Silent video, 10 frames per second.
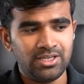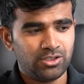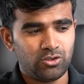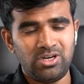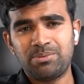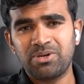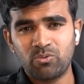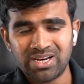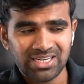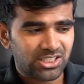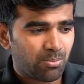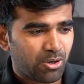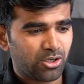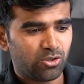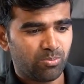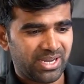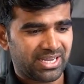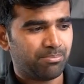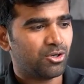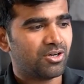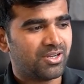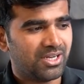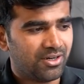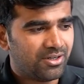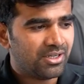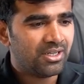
So let me quickly jump onto my computer here.